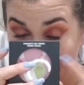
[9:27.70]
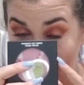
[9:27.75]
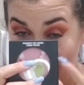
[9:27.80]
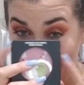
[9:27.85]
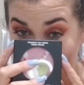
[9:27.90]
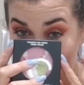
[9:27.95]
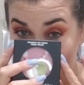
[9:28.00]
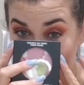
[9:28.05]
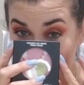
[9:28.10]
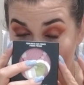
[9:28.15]

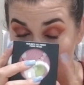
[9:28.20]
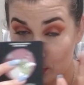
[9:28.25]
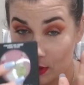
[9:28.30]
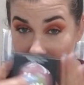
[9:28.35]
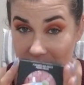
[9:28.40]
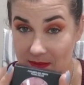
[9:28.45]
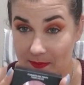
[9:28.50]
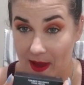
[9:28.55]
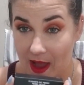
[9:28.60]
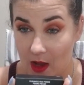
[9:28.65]
MAC
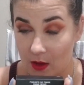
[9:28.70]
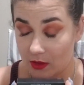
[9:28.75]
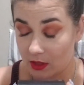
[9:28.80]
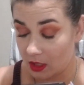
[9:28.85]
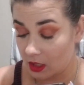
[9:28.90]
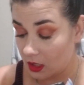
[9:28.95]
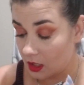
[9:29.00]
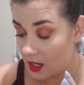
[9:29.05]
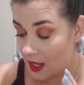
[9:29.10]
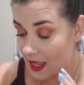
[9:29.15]
pressed
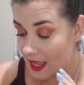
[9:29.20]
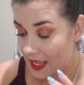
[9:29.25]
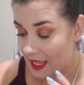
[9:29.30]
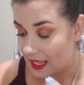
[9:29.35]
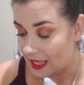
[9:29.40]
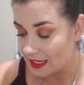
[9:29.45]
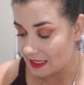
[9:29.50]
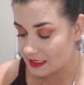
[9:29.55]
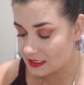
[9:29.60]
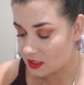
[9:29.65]
powder.
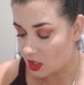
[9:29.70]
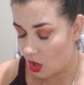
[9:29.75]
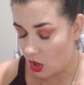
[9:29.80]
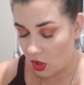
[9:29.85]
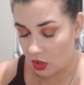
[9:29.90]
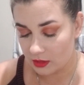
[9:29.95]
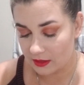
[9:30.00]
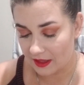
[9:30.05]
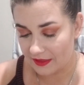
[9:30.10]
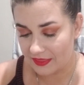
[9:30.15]
It is
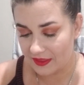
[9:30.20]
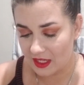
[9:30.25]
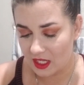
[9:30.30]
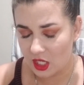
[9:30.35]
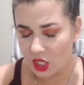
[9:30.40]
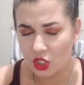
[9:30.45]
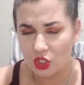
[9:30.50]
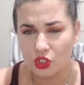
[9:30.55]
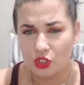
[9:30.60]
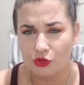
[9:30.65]
called, I think,
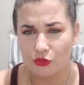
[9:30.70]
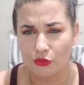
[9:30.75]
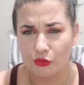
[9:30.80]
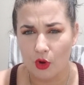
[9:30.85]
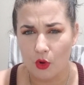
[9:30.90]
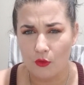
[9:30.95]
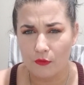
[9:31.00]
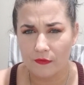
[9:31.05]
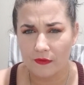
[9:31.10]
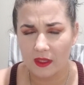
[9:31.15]

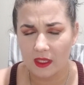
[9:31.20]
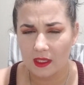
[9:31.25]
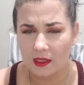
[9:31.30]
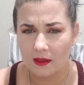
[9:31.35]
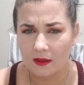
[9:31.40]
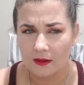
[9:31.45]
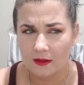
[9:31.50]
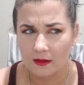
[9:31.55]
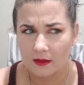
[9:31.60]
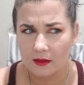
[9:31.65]
Trophy.
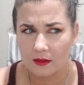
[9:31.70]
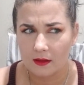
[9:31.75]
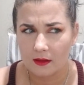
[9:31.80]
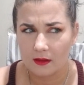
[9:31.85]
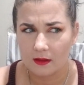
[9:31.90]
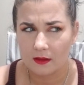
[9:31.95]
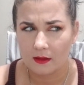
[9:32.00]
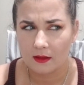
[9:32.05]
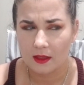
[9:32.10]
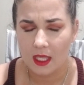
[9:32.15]

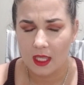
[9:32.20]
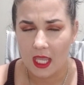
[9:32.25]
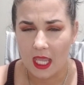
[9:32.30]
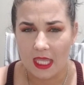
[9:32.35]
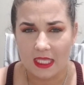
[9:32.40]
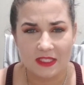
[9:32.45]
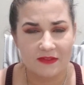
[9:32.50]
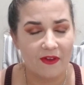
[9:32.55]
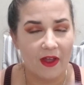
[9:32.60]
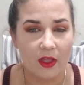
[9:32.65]

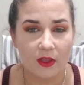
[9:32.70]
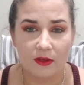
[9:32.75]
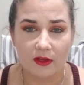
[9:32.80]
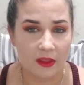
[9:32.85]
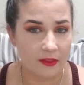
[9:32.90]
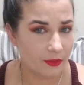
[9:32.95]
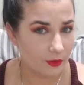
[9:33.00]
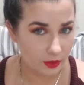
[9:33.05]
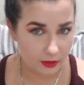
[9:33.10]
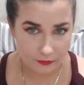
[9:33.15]
It's valued
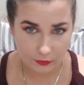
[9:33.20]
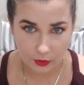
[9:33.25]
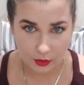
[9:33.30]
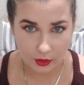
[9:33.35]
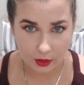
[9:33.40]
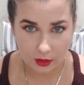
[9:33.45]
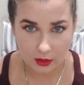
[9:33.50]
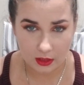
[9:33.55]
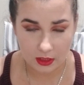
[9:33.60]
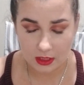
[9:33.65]
at
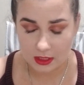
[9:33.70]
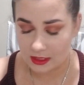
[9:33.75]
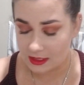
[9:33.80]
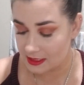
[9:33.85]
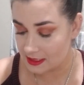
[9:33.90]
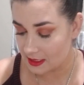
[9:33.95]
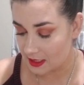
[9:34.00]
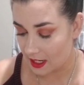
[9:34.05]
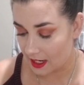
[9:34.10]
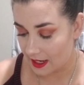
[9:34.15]

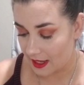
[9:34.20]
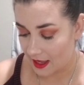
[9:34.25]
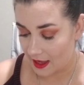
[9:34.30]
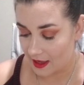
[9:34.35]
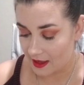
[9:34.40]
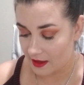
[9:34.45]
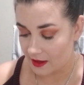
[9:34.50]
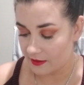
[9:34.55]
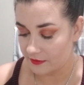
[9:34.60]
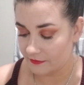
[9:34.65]
$34. I
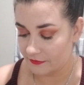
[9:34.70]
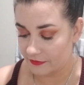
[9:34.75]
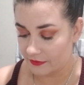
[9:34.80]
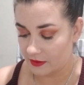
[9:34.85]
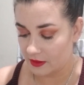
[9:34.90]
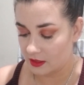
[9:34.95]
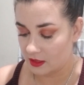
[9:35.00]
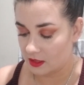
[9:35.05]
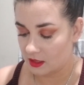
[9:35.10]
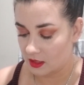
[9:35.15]
have
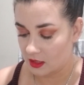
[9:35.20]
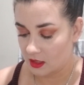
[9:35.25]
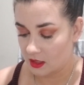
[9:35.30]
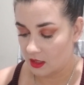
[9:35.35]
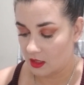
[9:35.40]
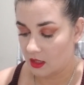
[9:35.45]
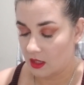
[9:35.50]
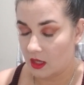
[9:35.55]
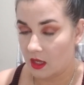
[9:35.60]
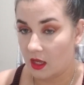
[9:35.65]

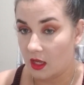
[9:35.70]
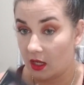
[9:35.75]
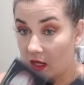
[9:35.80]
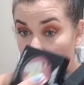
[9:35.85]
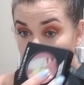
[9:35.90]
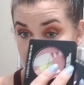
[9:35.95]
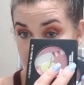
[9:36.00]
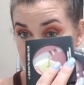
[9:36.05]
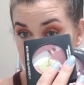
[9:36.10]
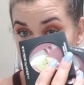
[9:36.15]
a
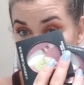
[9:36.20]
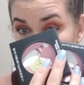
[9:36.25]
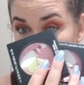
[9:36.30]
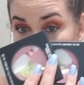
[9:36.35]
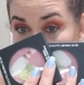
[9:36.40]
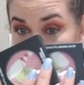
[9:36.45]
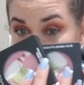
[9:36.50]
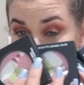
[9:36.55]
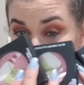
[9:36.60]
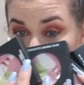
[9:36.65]
couple of
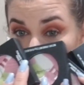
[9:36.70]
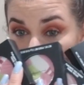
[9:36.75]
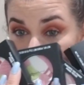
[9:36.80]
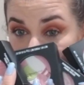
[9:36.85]
them,